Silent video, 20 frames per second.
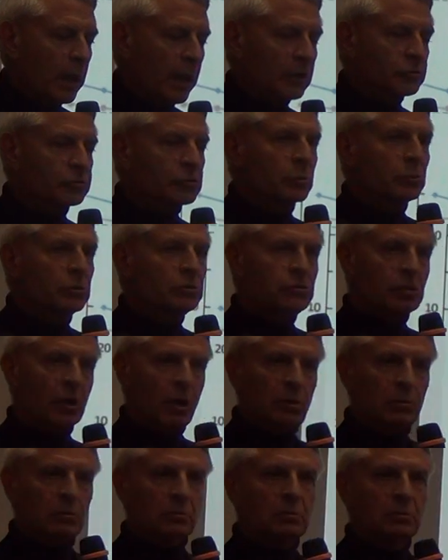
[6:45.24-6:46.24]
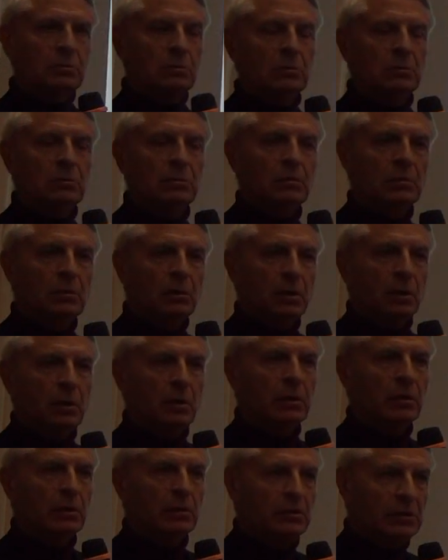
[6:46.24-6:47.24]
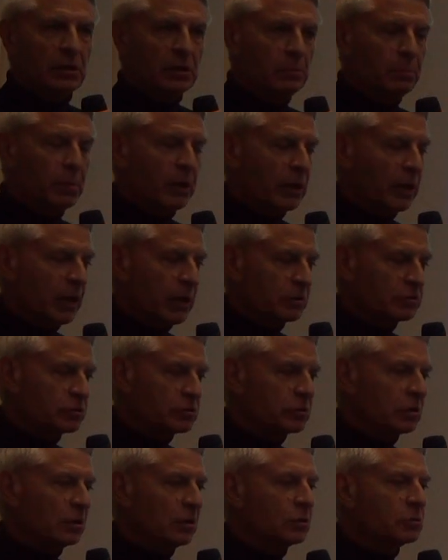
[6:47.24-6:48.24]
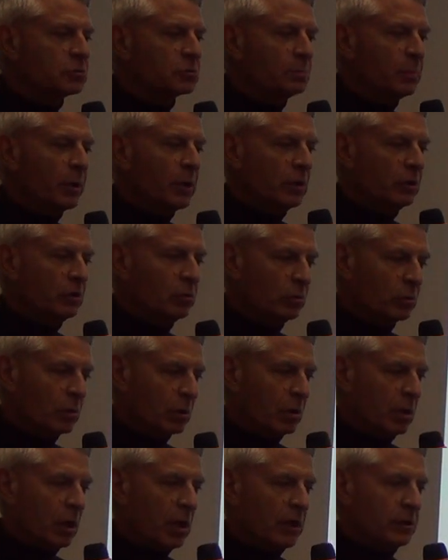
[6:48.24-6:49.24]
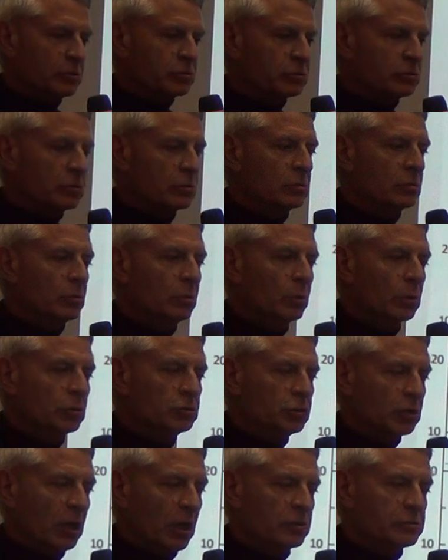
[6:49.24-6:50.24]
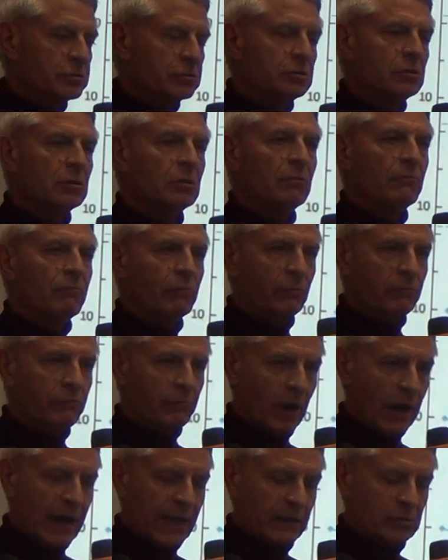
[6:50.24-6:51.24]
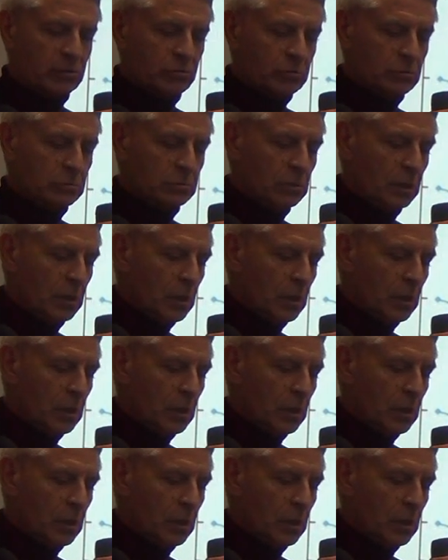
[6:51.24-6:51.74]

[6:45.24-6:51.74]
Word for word: As a result, TBS is being utilized to adjust for FRAX.